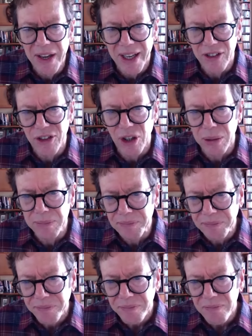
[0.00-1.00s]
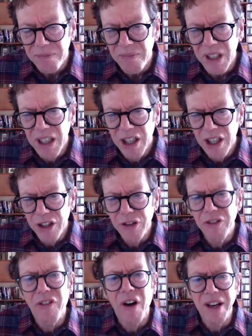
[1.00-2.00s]
And so
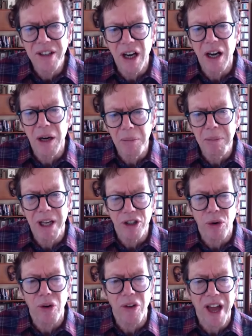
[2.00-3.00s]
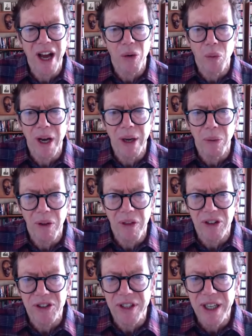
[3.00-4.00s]
you find a, a mentor that way where
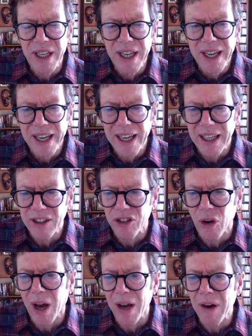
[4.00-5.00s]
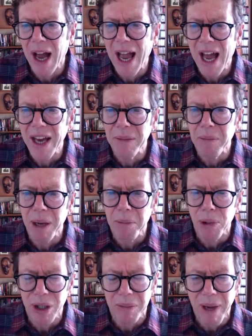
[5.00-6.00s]
there's so I, I had in my
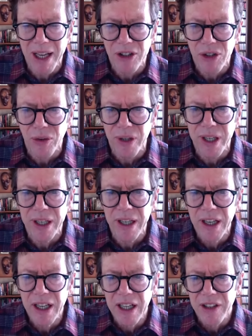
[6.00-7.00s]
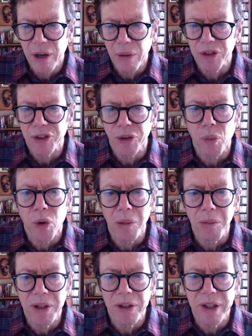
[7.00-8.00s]
book Mastery, there was a
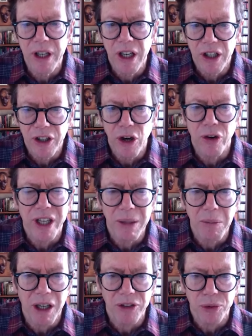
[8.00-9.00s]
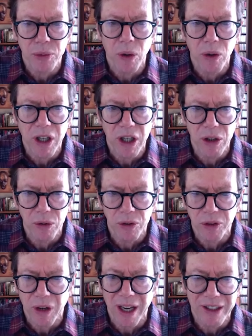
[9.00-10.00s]
woman, Yoky Matsuoka,
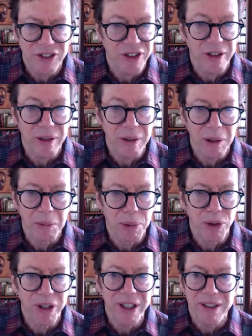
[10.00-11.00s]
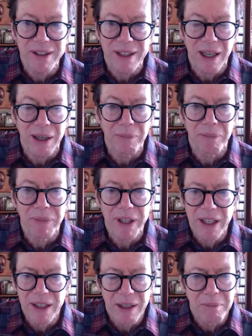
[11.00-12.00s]
who's I consider a, brilliant um,
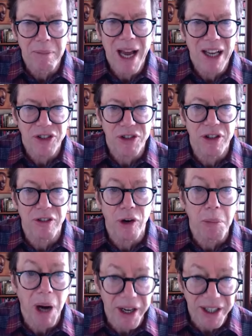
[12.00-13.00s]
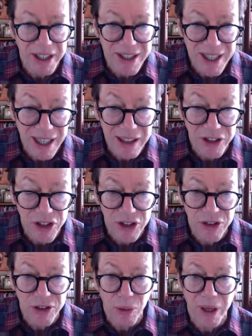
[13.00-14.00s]
master of robotic
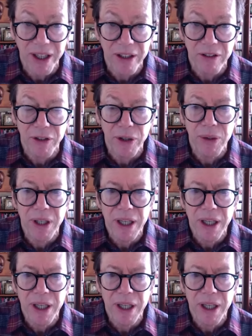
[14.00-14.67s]
intelligence, who I interviewed.